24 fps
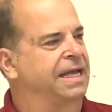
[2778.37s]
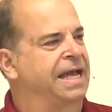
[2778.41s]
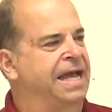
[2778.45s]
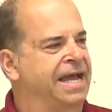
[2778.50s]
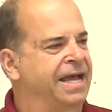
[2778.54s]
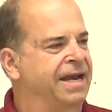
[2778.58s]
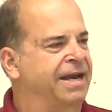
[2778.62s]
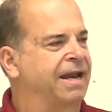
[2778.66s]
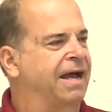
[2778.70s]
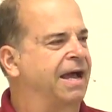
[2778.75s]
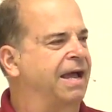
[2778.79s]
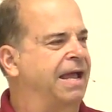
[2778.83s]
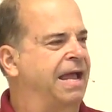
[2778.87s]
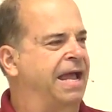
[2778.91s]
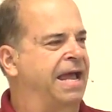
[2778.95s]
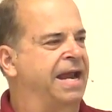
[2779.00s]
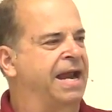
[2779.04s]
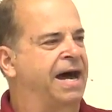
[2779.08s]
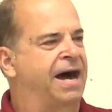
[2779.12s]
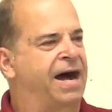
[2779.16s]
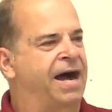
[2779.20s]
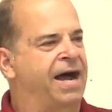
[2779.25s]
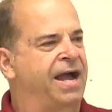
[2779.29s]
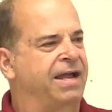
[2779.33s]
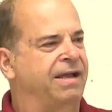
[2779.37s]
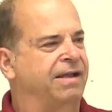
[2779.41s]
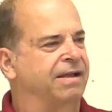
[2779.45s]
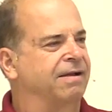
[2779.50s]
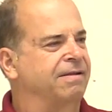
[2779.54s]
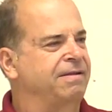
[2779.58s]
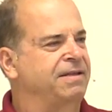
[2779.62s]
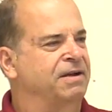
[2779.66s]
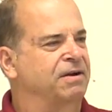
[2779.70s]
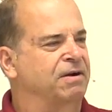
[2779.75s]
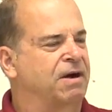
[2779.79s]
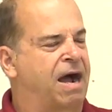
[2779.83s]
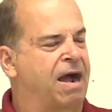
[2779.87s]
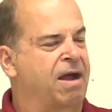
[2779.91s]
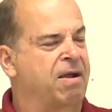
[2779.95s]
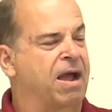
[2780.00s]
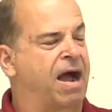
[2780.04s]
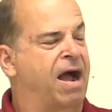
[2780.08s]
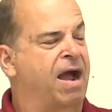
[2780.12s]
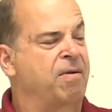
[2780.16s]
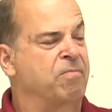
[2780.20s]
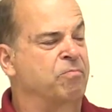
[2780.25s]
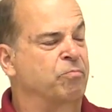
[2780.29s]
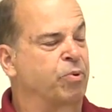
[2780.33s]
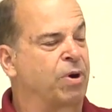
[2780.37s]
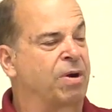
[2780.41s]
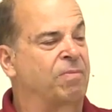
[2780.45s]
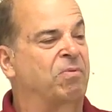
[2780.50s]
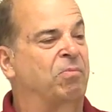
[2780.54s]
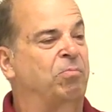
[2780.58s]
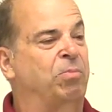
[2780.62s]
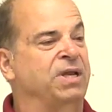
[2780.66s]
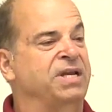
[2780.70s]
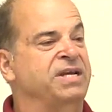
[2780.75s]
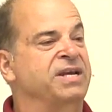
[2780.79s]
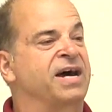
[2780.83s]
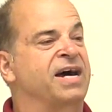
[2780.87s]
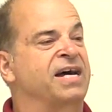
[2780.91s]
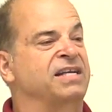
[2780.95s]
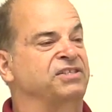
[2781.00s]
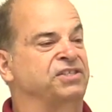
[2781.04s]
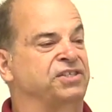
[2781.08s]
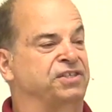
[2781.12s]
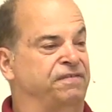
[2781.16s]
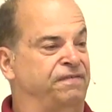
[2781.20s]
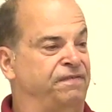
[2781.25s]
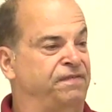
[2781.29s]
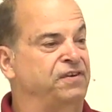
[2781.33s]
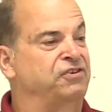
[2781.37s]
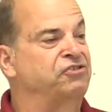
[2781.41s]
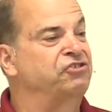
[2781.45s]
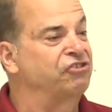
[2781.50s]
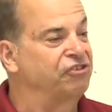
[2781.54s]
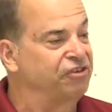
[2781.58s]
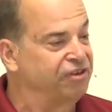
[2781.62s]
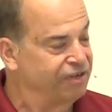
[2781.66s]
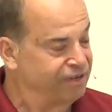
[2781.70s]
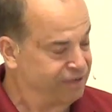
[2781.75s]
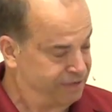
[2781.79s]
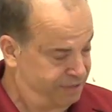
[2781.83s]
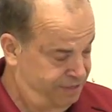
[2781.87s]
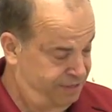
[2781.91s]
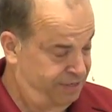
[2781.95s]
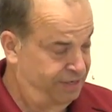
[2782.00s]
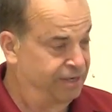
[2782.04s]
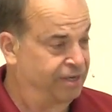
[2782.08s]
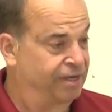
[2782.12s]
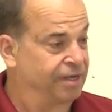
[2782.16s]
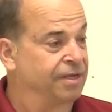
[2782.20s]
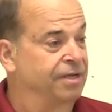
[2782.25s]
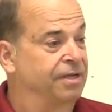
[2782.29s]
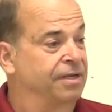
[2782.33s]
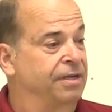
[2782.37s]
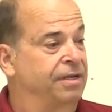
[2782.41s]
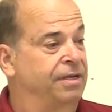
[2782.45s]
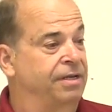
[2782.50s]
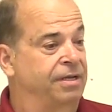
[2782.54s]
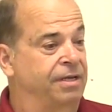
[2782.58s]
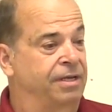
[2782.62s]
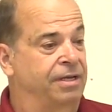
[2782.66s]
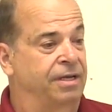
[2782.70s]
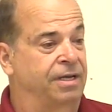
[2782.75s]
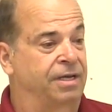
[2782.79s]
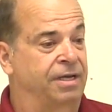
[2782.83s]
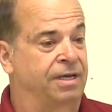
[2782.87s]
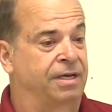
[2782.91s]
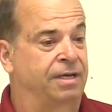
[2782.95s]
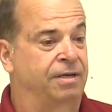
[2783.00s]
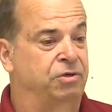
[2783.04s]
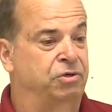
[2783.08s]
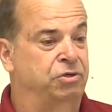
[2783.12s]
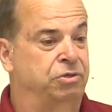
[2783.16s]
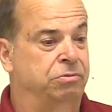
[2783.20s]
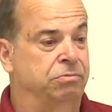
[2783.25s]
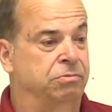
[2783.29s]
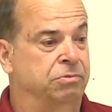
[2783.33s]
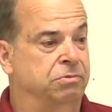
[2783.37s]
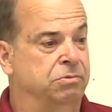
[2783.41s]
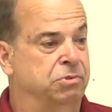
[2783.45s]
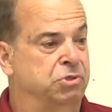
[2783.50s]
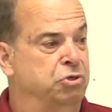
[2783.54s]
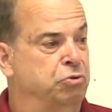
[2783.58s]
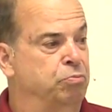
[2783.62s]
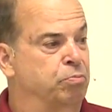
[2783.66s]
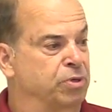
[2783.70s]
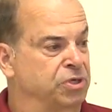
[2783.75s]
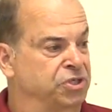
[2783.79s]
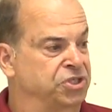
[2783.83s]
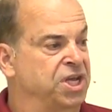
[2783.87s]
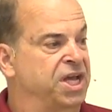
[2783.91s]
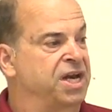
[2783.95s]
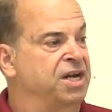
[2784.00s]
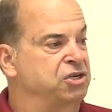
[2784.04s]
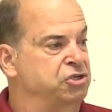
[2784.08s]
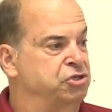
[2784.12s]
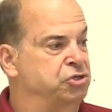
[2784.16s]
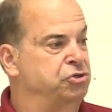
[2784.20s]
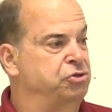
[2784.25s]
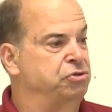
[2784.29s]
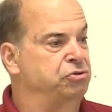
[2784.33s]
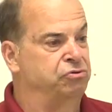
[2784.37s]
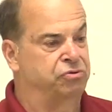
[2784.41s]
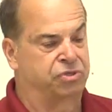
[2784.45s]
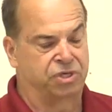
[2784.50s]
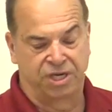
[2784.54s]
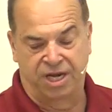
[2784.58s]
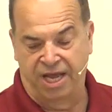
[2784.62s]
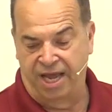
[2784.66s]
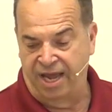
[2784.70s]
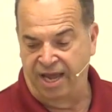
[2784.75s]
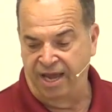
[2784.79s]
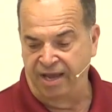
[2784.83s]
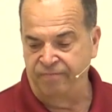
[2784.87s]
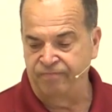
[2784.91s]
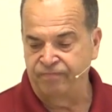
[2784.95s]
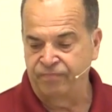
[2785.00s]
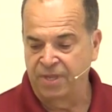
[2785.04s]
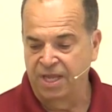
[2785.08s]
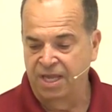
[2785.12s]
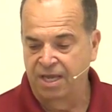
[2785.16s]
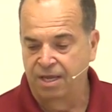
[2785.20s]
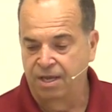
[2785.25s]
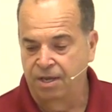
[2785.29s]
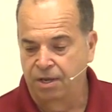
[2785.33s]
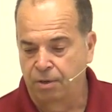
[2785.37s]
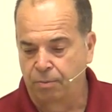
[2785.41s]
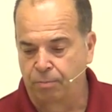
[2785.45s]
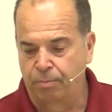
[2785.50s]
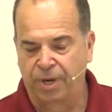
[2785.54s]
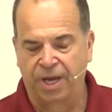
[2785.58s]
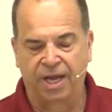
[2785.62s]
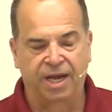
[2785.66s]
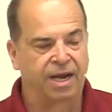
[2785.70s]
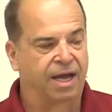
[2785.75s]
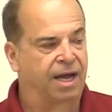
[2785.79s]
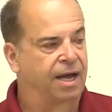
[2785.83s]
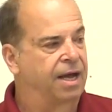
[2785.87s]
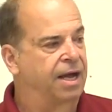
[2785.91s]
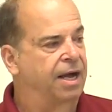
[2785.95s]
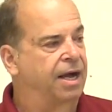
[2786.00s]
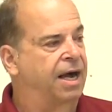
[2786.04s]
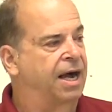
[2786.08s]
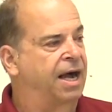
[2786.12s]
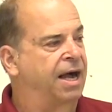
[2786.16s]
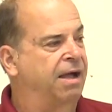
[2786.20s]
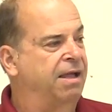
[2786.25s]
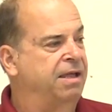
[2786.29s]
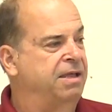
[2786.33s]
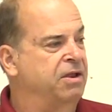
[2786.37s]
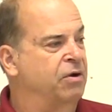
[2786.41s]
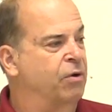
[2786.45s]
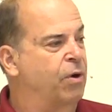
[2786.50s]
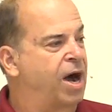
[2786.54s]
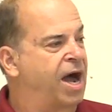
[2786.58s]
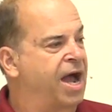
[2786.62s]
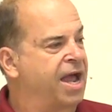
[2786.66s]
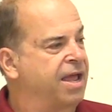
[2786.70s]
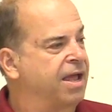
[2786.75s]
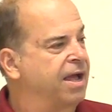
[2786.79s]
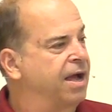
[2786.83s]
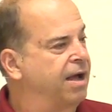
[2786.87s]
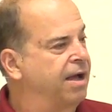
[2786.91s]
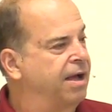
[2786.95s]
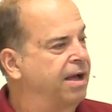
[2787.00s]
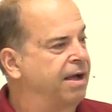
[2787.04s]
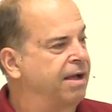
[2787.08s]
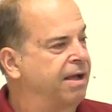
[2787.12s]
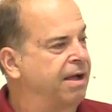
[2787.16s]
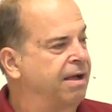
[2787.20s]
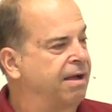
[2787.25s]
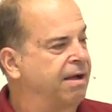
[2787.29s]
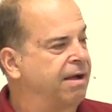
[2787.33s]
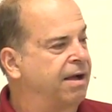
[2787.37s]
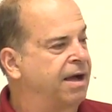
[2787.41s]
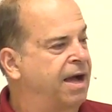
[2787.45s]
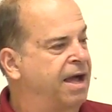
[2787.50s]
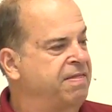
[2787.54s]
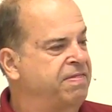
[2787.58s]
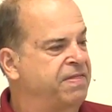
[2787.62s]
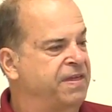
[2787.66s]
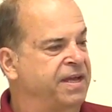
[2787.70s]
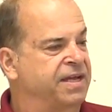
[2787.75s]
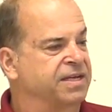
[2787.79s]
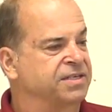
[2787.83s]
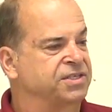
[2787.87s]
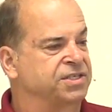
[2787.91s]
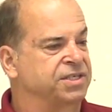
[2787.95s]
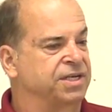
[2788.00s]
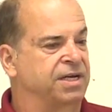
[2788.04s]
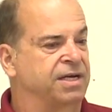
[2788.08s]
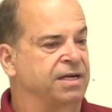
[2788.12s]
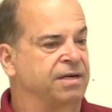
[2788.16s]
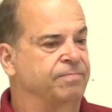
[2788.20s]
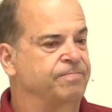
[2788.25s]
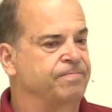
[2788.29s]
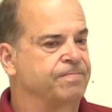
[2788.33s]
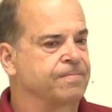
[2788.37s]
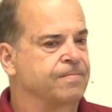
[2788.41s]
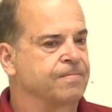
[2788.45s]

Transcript: And and I, you know, I, I'm probably not sufficient uh, to present it to you today, but uh, you know, I, I think it's a,